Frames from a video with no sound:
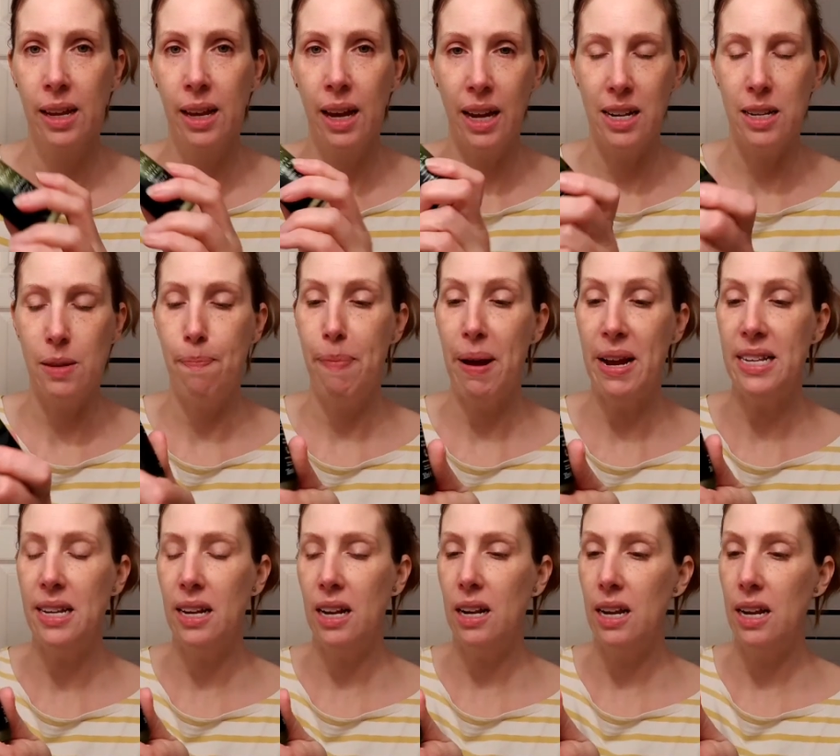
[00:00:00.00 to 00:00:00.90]
And it's
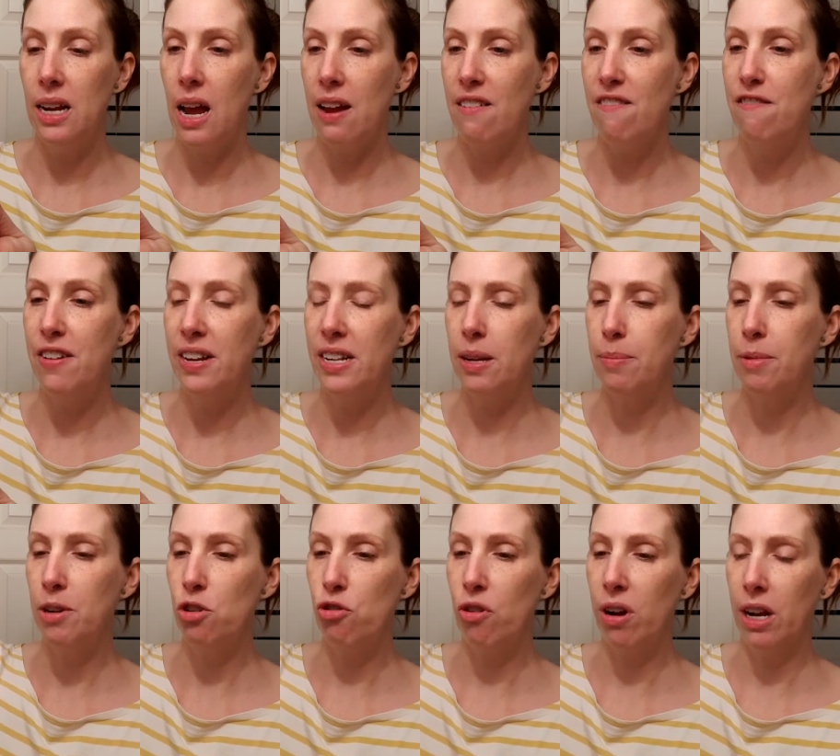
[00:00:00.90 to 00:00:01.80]
basically a vitamin
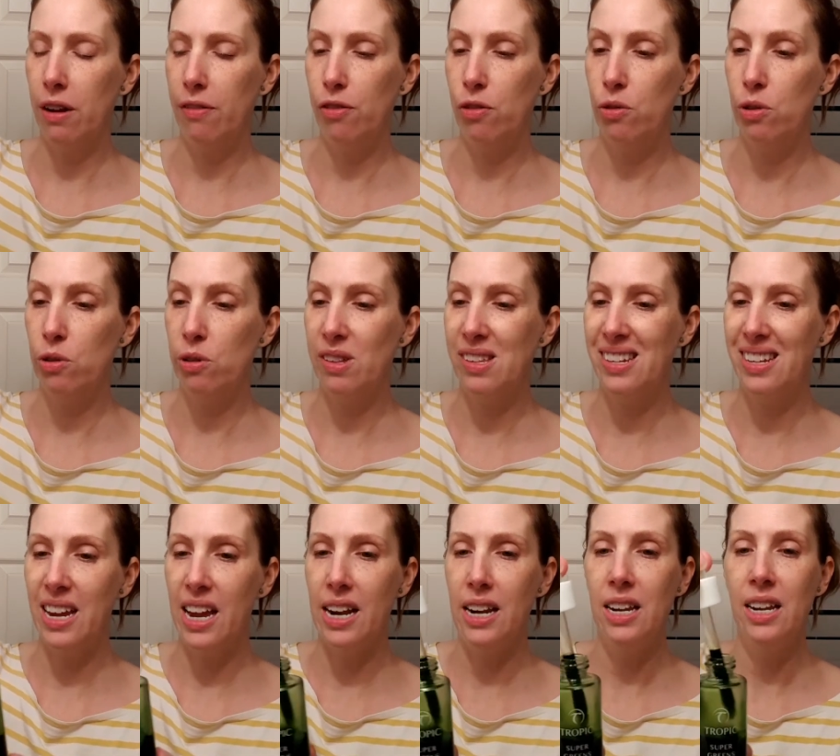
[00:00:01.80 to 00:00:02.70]
drink for your
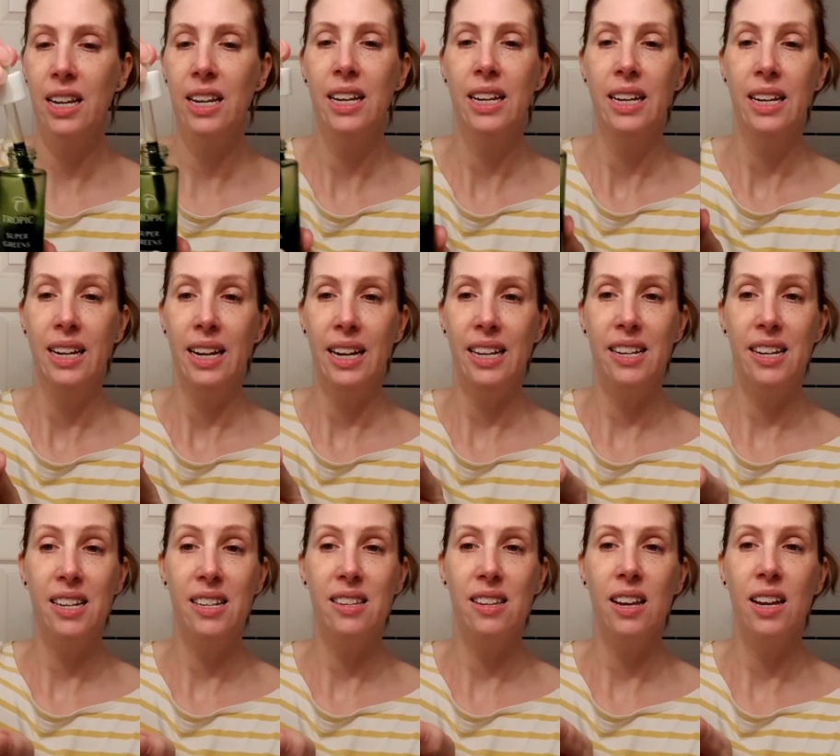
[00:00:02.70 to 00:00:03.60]
skin. It
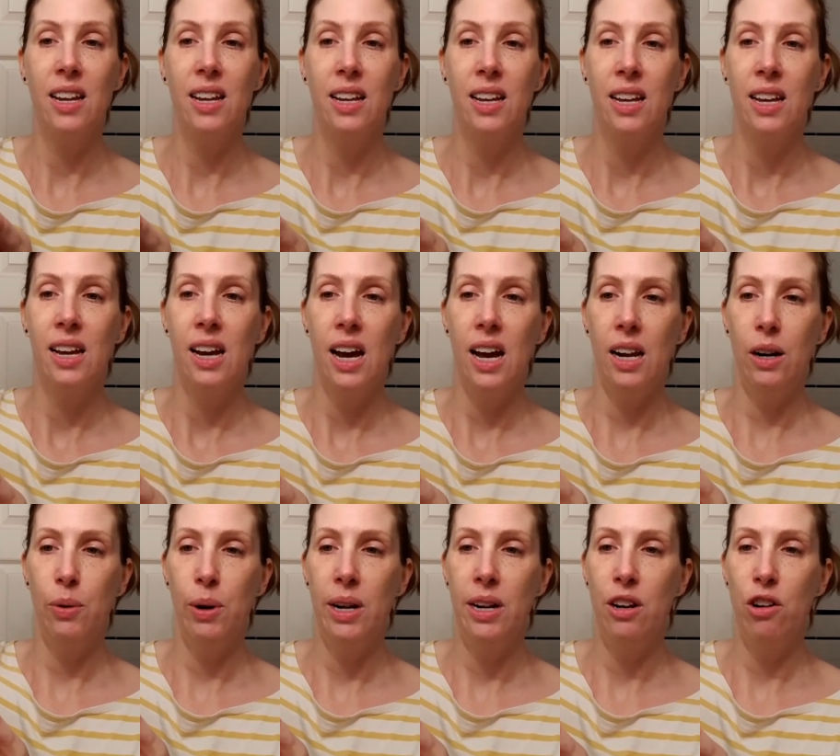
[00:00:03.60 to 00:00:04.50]
is
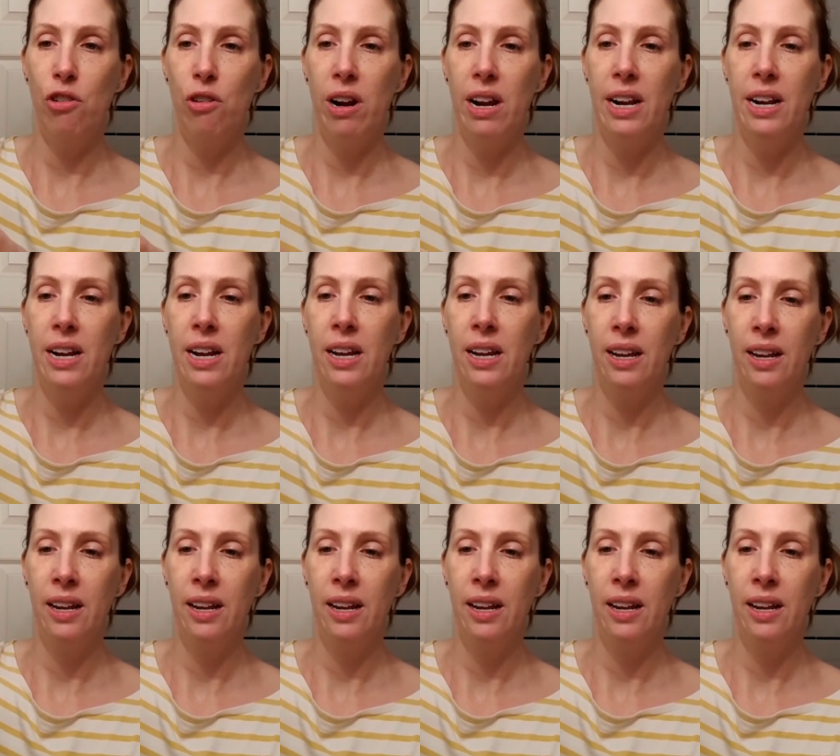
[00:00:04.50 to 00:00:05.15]
Halloween green.